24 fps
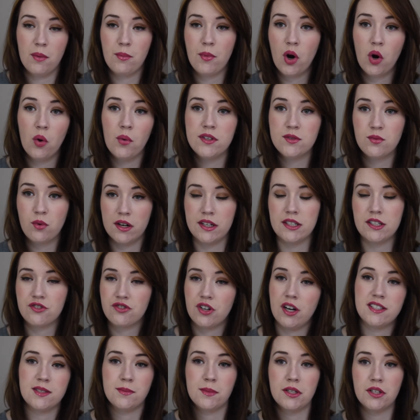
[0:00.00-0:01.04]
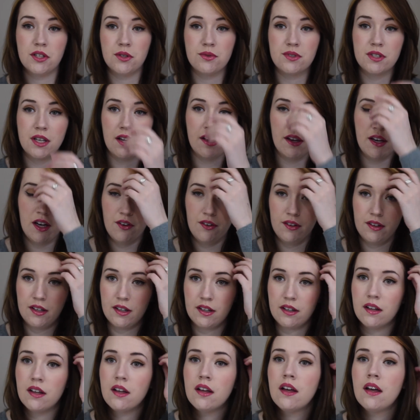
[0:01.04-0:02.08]
I'm always wanting to try something new skincare
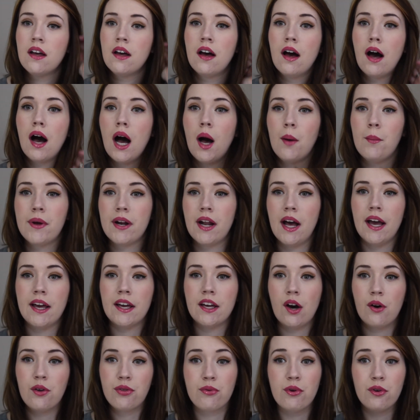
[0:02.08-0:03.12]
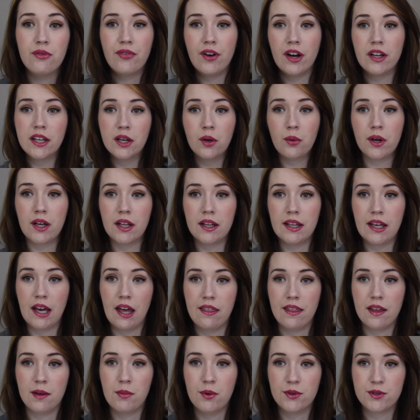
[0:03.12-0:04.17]
related. And I go through it fairly quickly. I
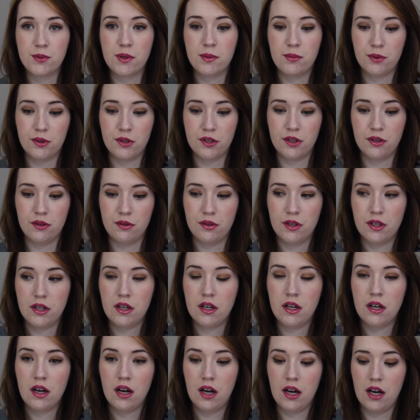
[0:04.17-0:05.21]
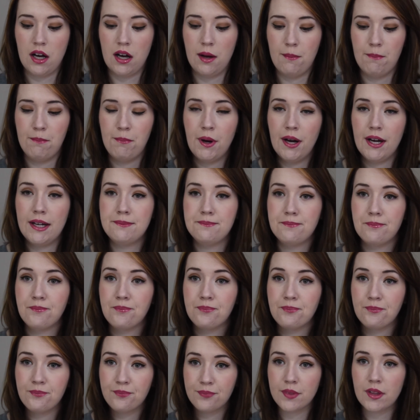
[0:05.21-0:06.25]
think most people do. But
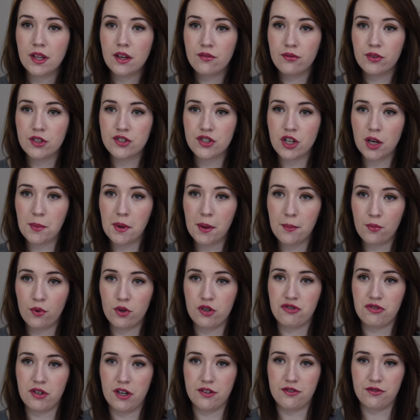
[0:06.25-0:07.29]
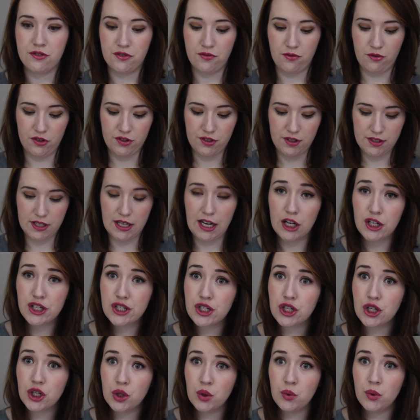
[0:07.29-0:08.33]
let's talk about moisturizers first because I got
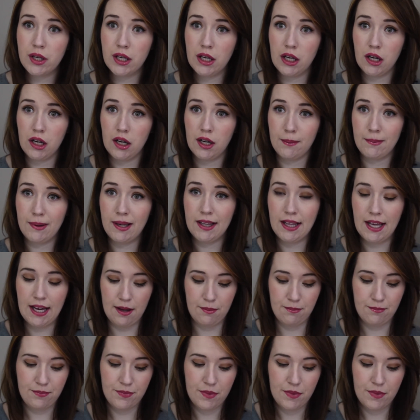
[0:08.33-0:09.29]
two here in my lap.